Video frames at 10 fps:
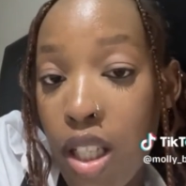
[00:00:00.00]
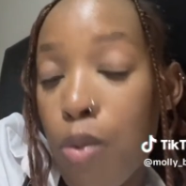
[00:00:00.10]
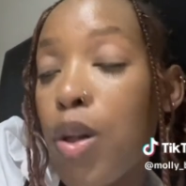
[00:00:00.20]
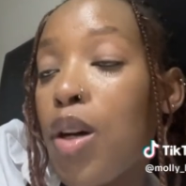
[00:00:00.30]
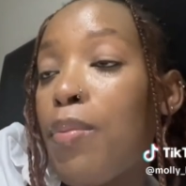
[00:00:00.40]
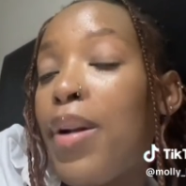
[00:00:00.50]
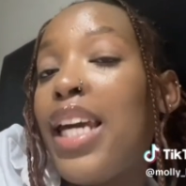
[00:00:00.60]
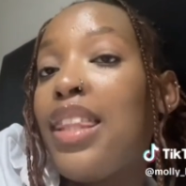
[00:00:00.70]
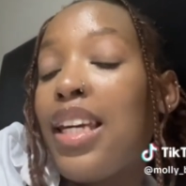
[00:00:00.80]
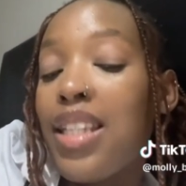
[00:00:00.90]
we complained
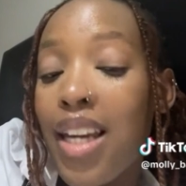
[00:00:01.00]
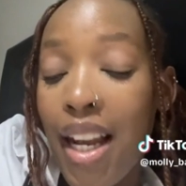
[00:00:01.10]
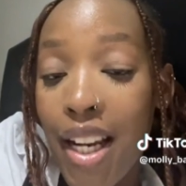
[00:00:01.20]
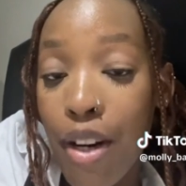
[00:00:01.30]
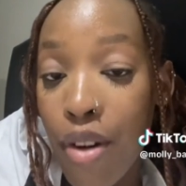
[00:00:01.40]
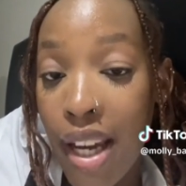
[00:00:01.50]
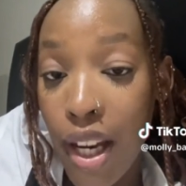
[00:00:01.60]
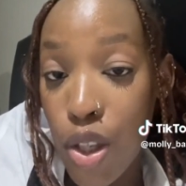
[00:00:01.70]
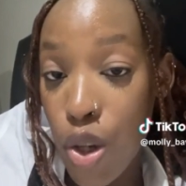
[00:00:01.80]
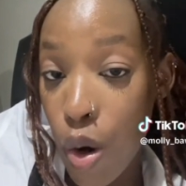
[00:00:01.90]
that the cutlery are
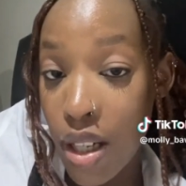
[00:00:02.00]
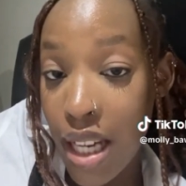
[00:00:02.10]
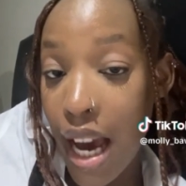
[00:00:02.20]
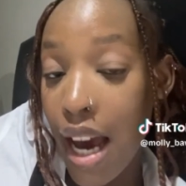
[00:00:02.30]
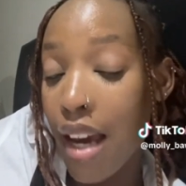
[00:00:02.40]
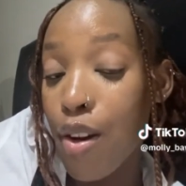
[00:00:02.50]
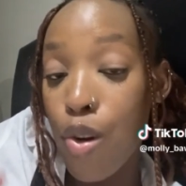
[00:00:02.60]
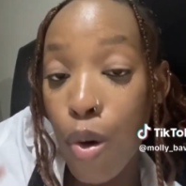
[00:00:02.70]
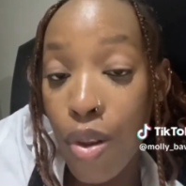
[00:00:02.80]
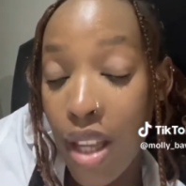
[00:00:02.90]
short,
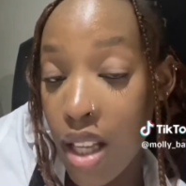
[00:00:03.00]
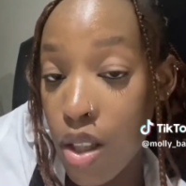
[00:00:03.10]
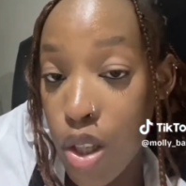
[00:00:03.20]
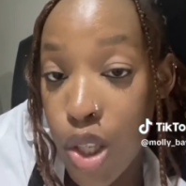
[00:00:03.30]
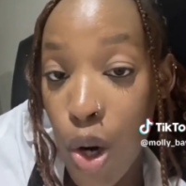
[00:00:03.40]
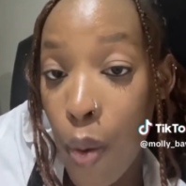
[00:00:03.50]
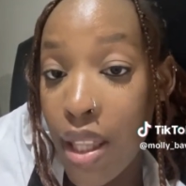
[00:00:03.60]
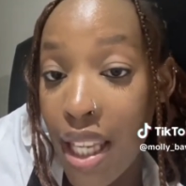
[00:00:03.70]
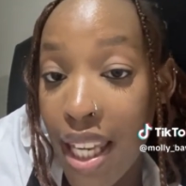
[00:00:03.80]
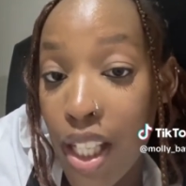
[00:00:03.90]
things are slow in the
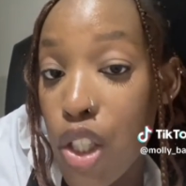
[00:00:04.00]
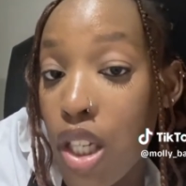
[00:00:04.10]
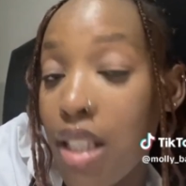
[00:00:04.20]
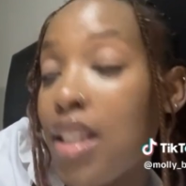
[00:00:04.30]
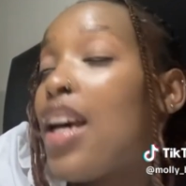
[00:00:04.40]
kitchen.